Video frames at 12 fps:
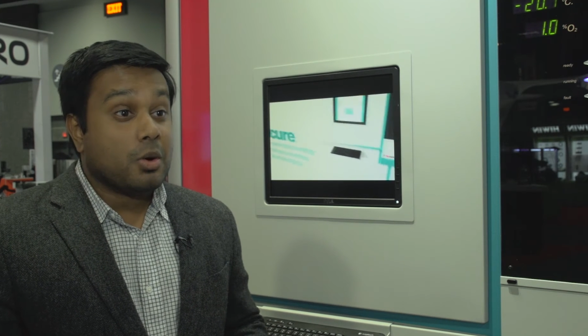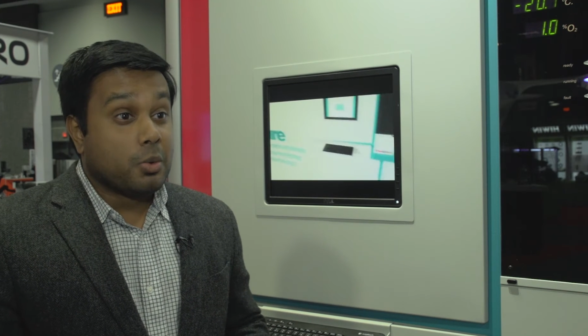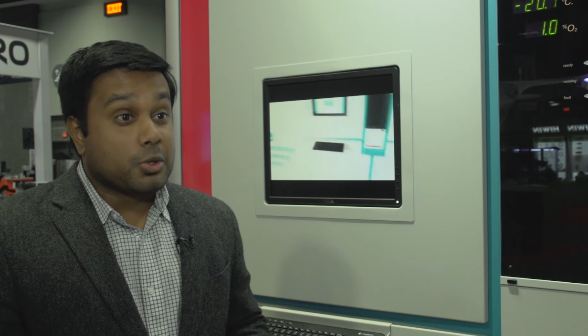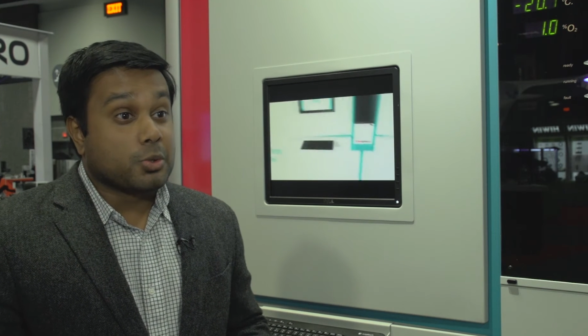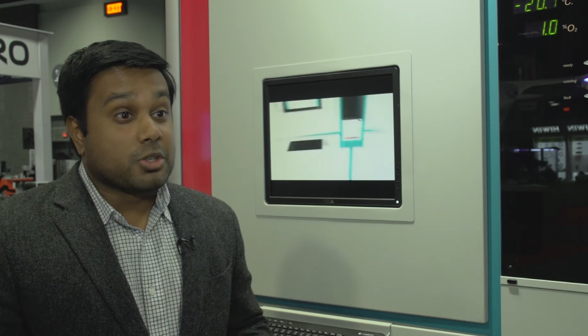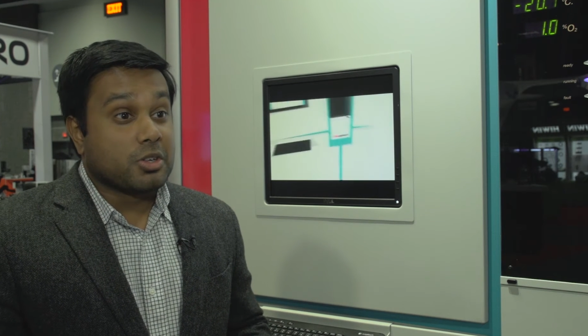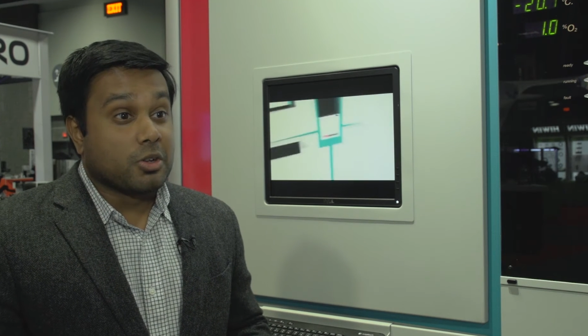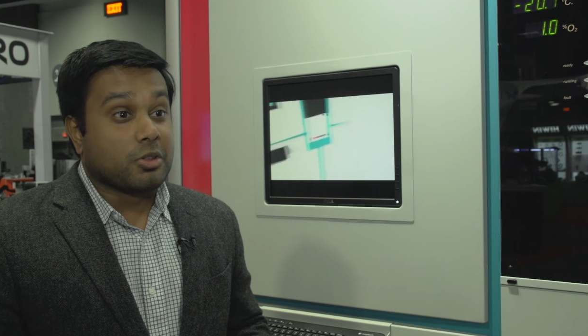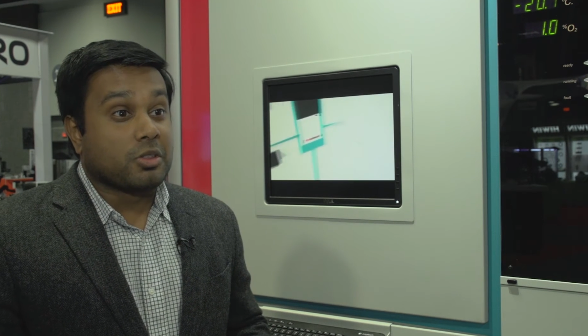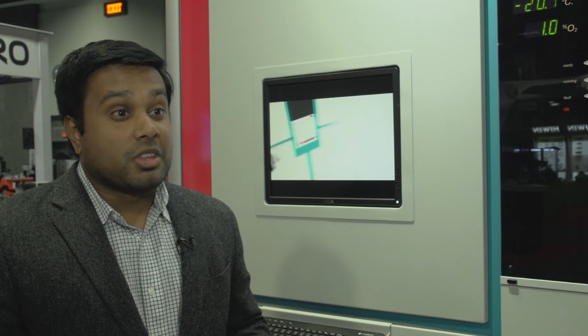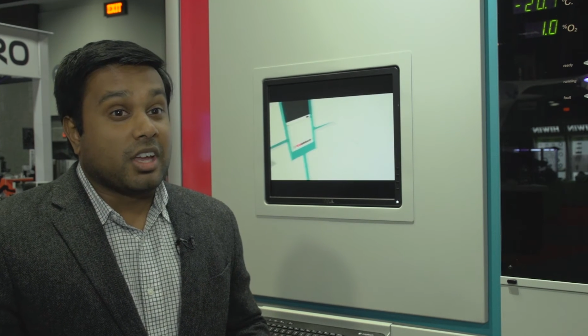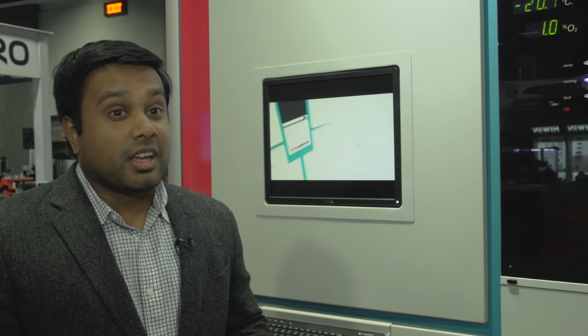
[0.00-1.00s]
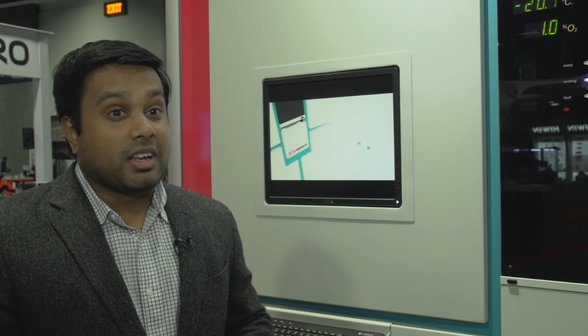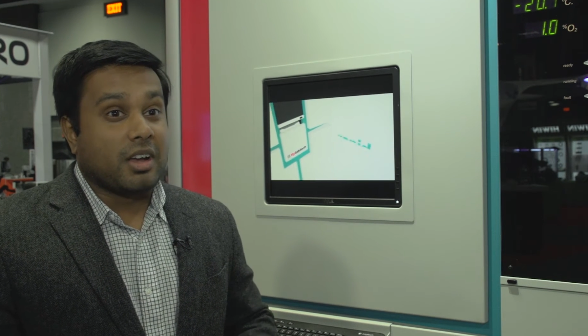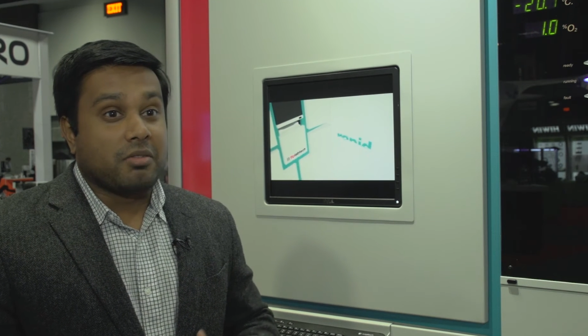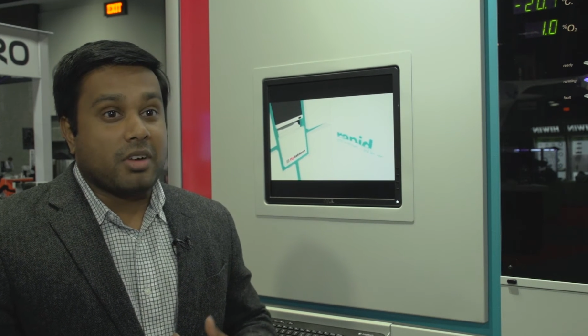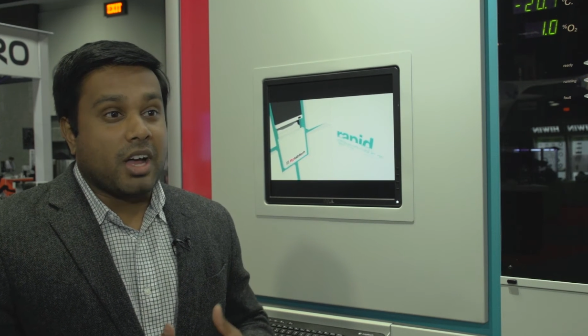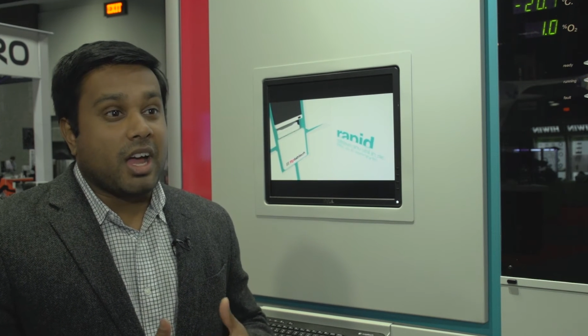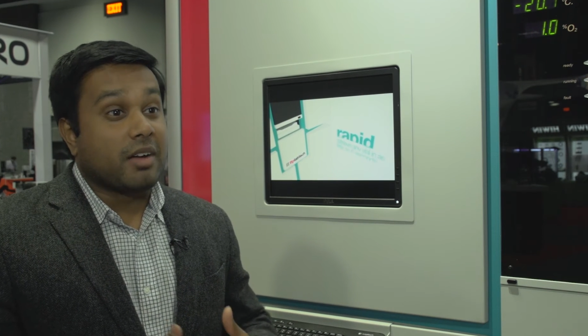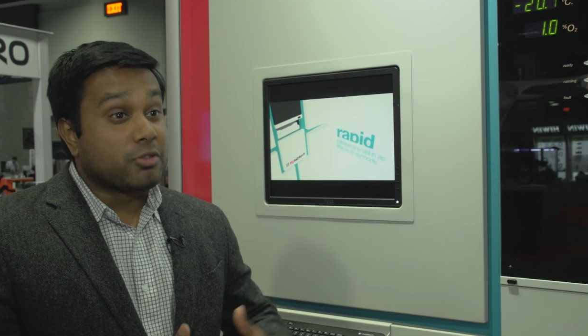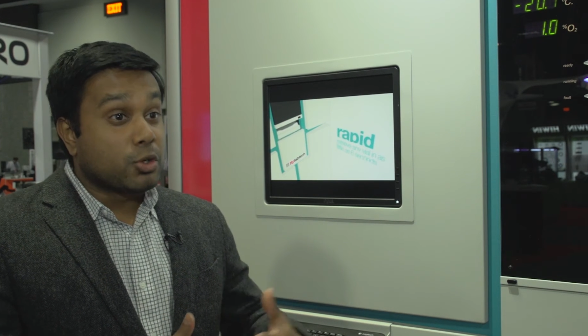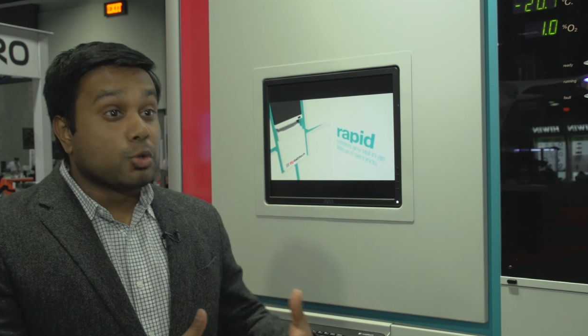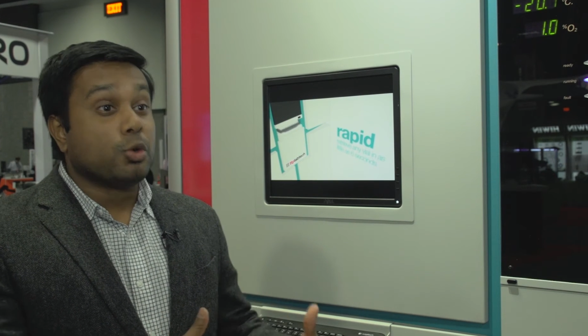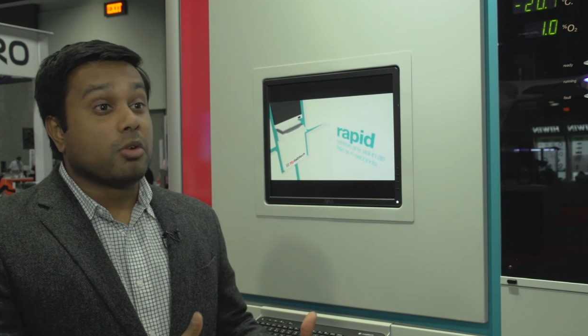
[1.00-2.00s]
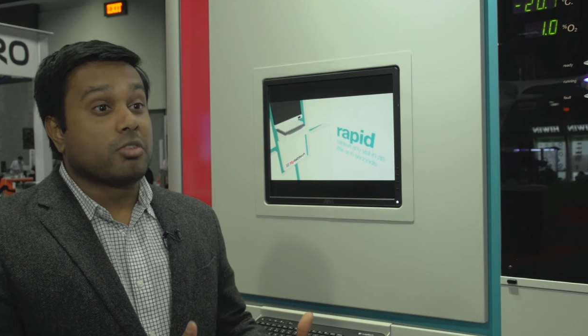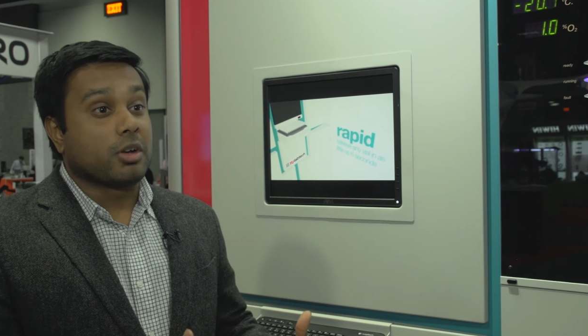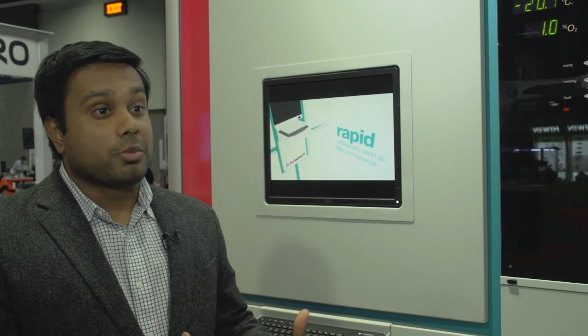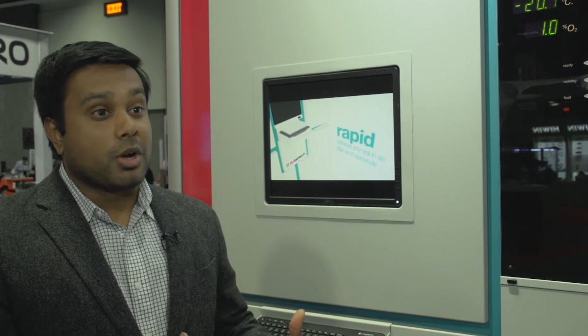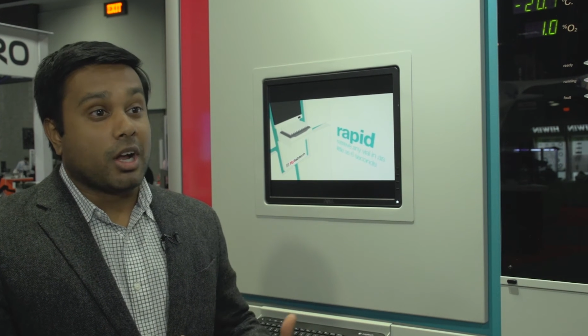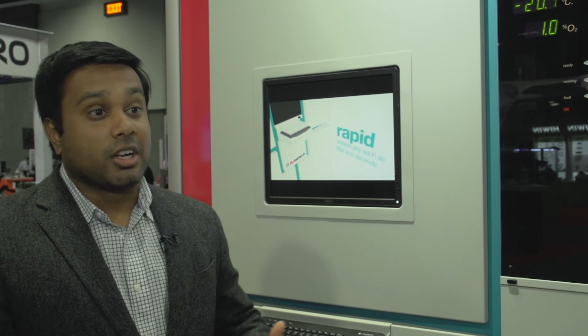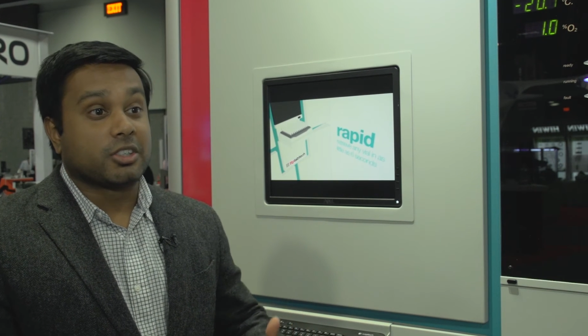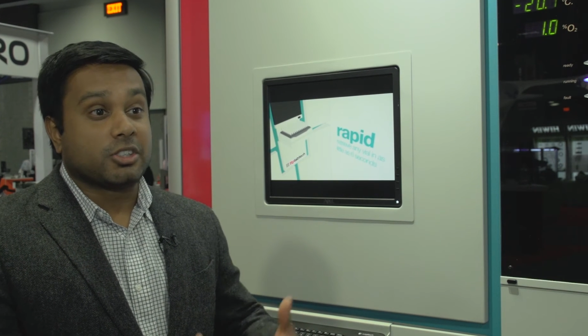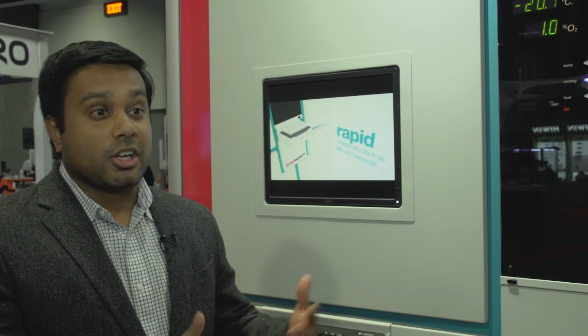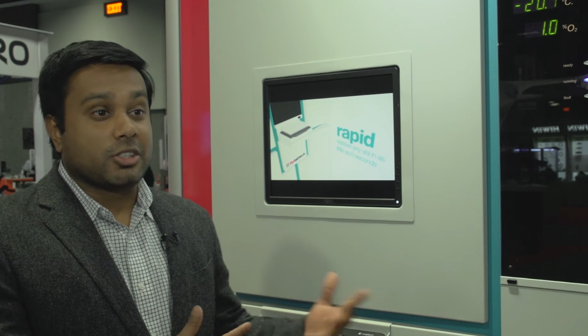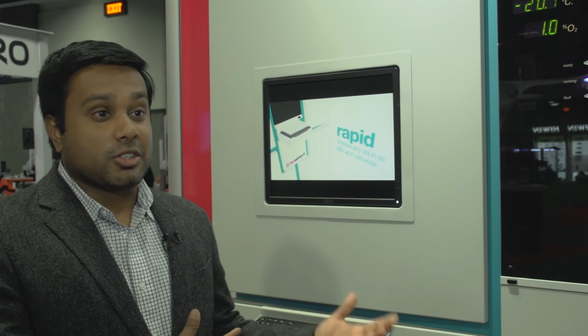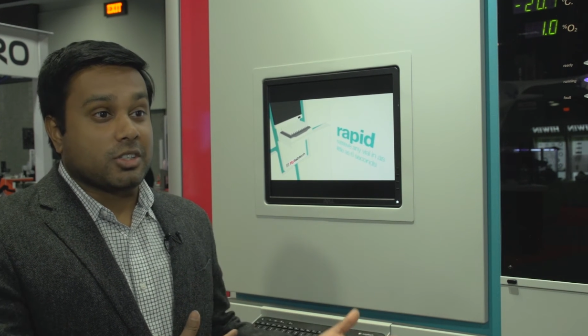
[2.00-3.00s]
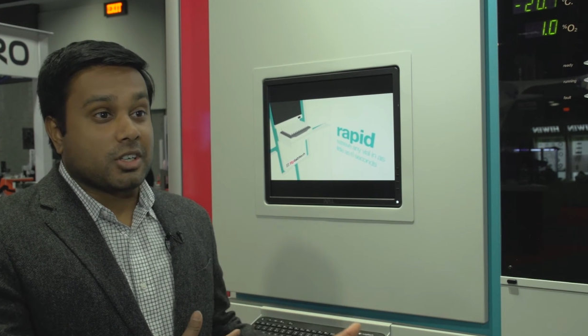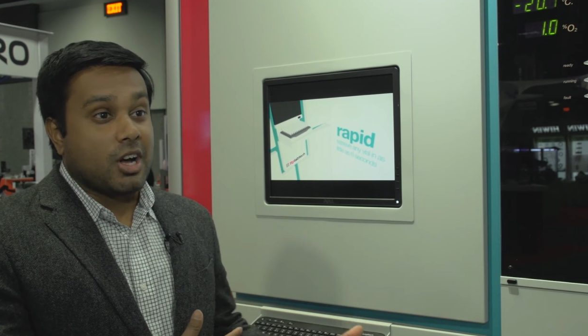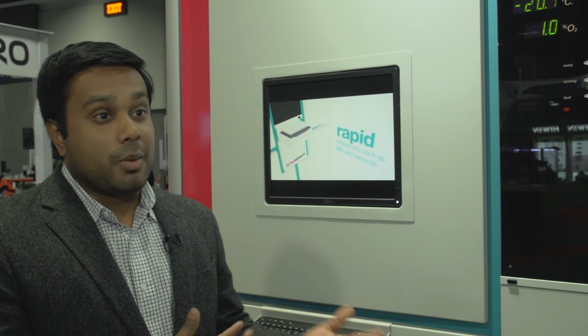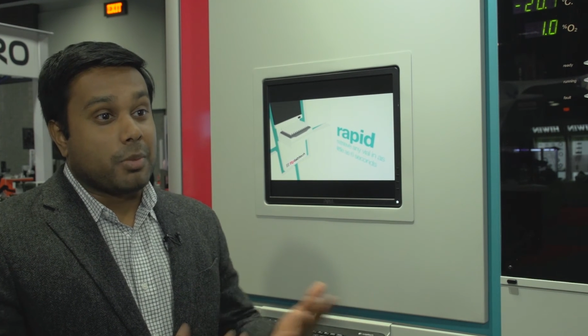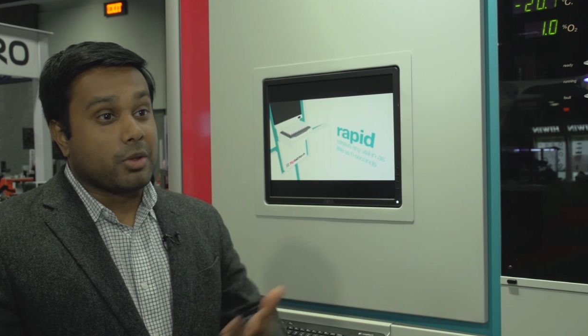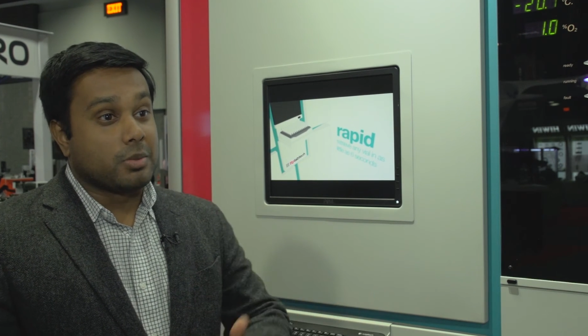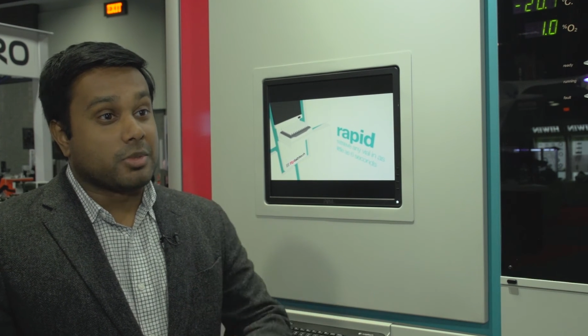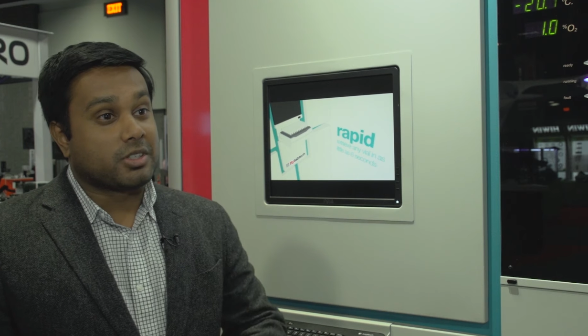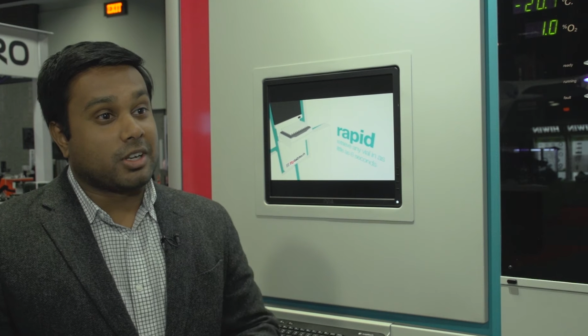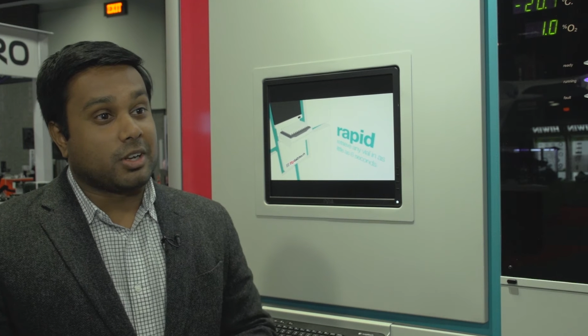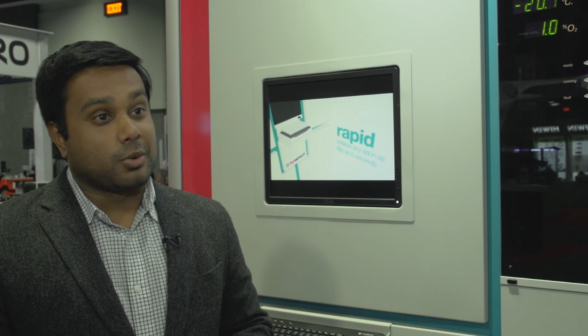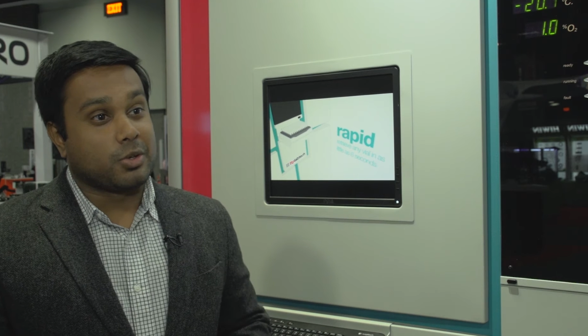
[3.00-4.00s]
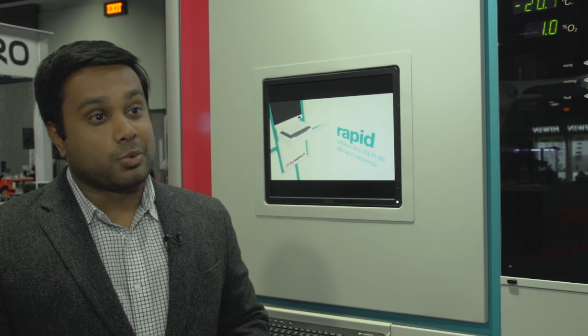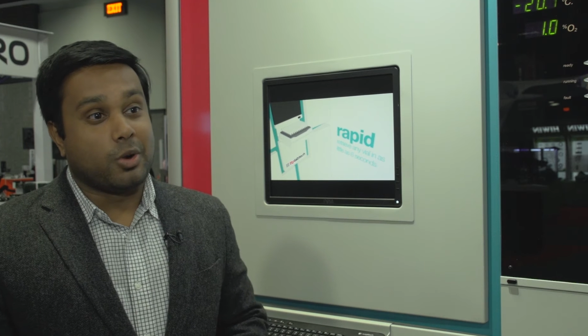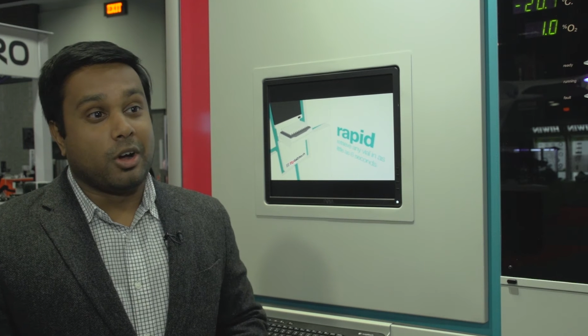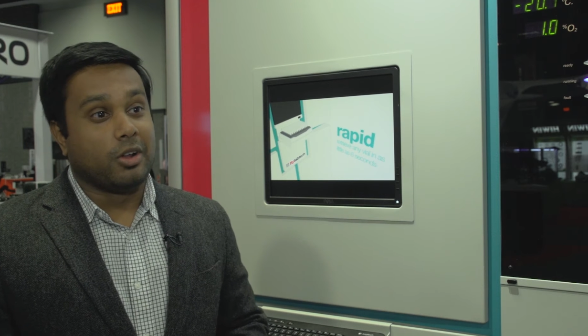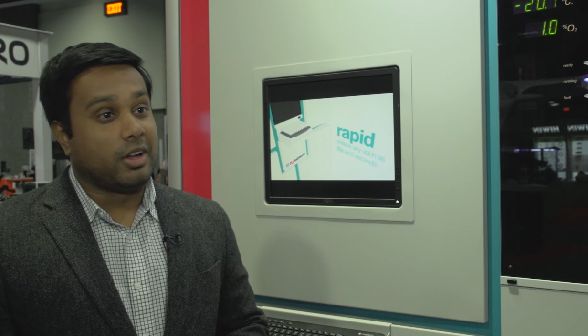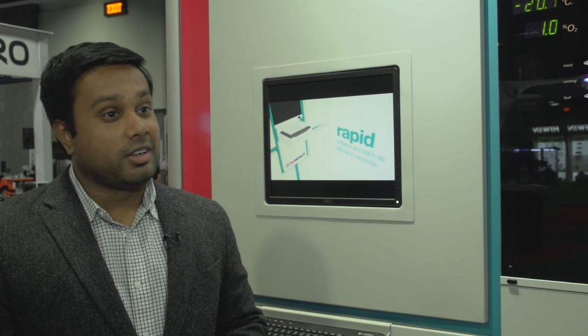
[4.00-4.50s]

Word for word: which was another thing. And I've, I have two of their products, not just the compound, the mosquito as well.